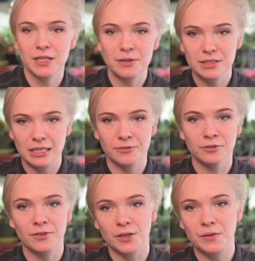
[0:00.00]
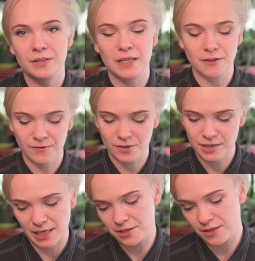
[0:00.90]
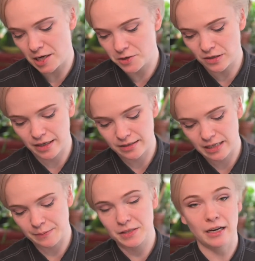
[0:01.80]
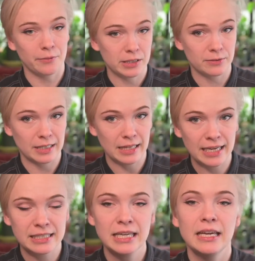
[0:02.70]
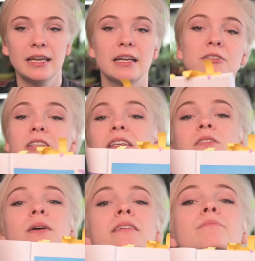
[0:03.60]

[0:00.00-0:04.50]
there are several photos in the first section, Nature and Landscapes, that I really, really liked, including this one